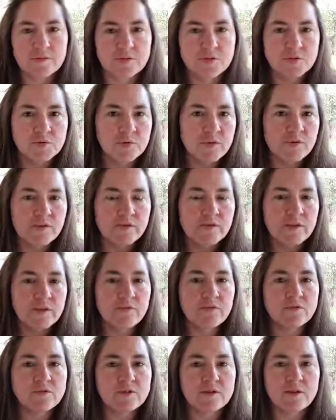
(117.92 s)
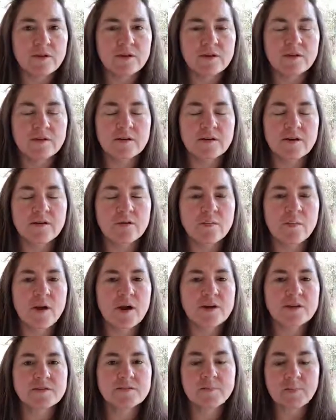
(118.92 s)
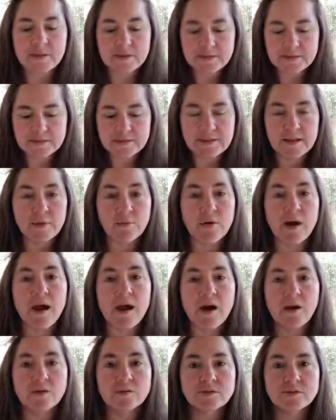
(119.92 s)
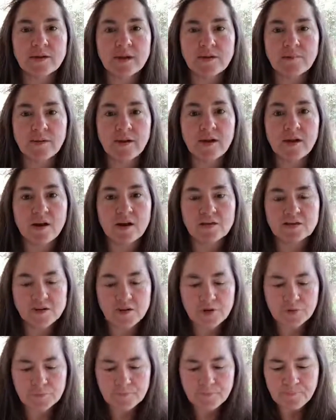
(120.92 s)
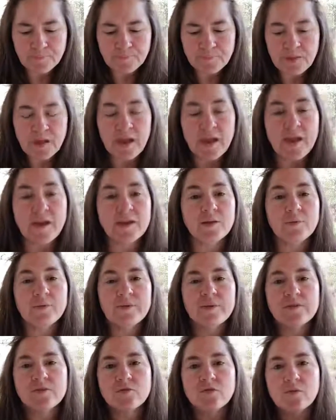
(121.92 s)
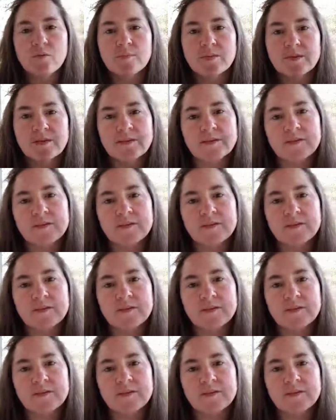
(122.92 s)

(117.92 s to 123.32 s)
two other flavors in a, another box, but they were out at my Costco. Anyway, these are normally